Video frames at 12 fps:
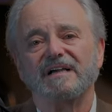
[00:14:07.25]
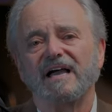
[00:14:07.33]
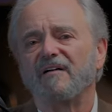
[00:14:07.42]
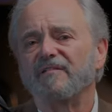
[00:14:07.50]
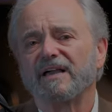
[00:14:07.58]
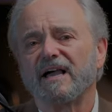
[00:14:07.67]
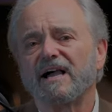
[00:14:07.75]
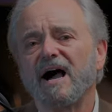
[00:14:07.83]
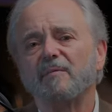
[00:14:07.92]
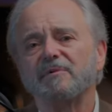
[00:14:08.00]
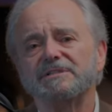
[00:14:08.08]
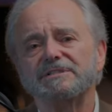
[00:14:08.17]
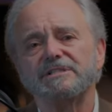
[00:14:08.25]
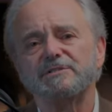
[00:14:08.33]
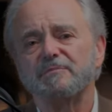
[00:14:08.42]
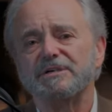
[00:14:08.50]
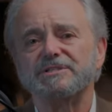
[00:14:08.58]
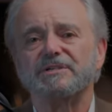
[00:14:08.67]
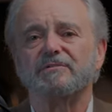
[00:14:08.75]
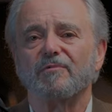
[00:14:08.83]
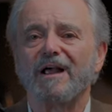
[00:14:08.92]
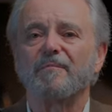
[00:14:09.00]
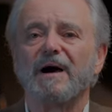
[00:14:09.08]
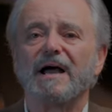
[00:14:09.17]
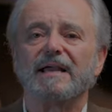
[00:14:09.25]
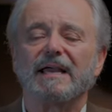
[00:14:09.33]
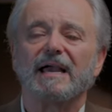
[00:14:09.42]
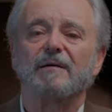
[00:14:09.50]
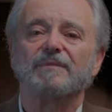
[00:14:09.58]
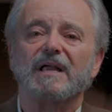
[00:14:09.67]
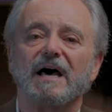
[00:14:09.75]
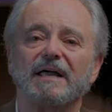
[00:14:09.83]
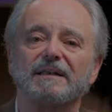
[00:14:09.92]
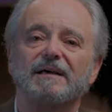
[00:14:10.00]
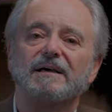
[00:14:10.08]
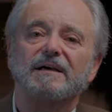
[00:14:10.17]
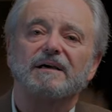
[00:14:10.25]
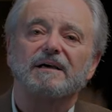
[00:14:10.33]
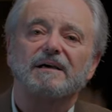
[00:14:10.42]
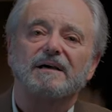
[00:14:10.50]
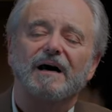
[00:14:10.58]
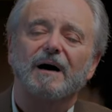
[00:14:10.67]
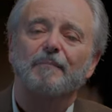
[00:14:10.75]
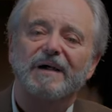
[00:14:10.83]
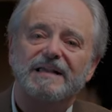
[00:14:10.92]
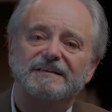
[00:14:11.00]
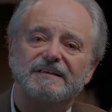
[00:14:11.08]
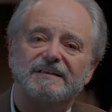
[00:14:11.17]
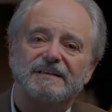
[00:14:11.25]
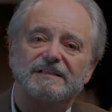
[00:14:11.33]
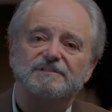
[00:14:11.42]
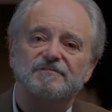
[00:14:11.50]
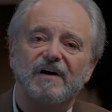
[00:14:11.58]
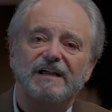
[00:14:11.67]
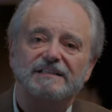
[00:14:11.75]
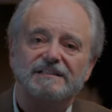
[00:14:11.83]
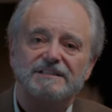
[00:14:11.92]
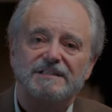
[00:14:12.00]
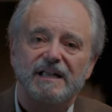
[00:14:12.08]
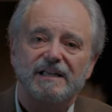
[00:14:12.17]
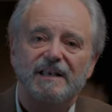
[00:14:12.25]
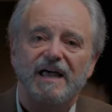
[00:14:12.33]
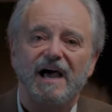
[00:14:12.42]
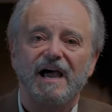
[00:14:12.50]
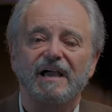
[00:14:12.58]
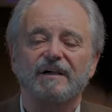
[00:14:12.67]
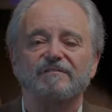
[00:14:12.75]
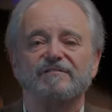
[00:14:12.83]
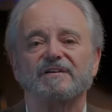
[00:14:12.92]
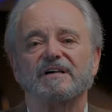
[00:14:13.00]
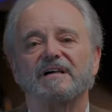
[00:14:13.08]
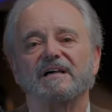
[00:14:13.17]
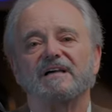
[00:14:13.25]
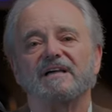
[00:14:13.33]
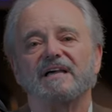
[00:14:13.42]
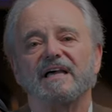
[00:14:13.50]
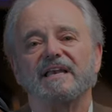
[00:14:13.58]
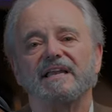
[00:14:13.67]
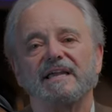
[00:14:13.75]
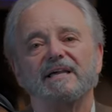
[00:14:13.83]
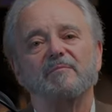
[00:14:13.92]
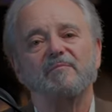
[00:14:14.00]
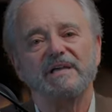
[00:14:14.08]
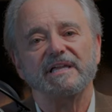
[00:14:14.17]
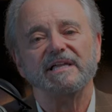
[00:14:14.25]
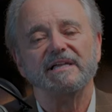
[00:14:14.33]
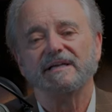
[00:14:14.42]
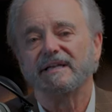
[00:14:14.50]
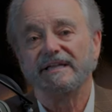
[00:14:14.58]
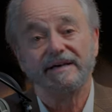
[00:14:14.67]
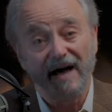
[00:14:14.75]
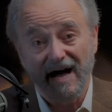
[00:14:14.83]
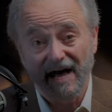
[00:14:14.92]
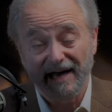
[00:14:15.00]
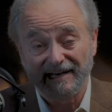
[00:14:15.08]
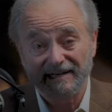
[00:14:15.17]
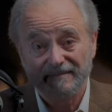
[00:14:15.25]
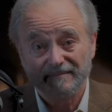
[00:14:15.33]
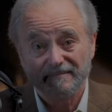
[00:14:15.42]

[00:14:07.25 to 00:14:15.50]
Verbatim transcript: Having accomplished his mission, Rabbi Amnon abandoned his fight to stay alive, and he immediately died.